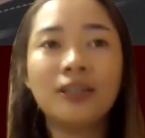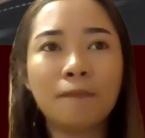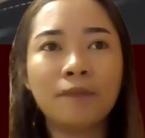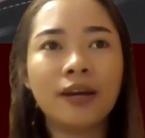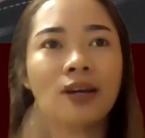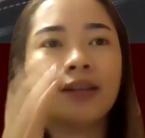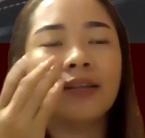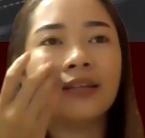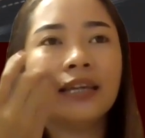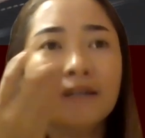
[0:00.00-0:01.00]
even
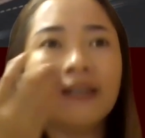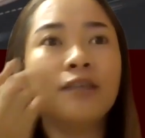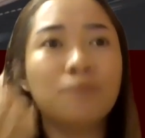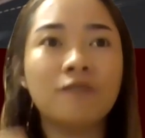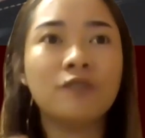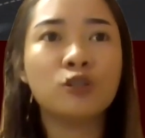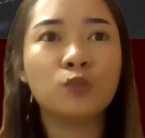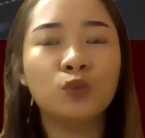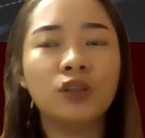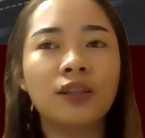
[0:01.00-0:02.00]
in
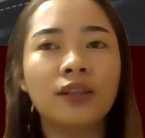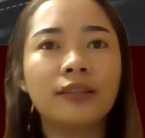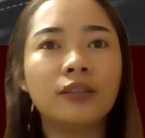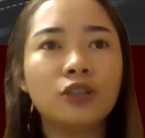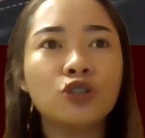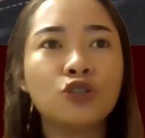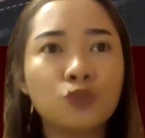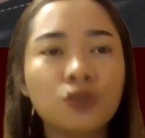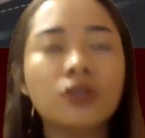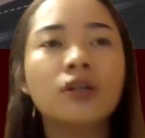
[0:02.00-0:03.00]
private school, that the
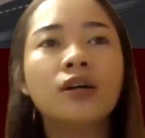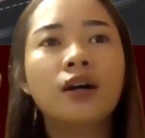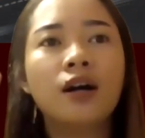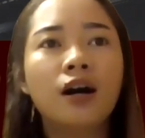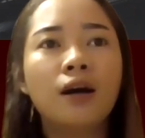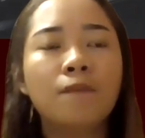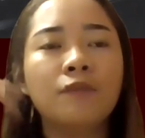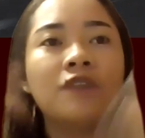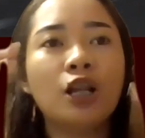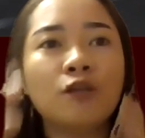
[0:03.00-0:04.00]
teacher should
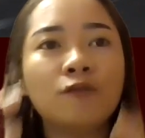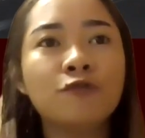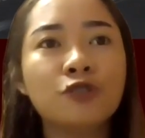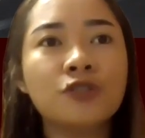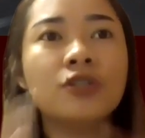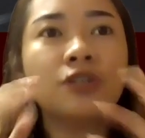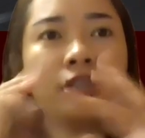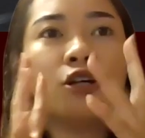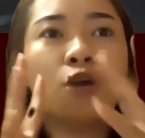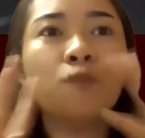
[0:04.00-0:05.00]
develop
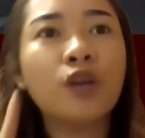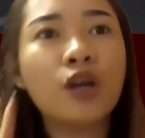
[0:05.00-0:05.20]
first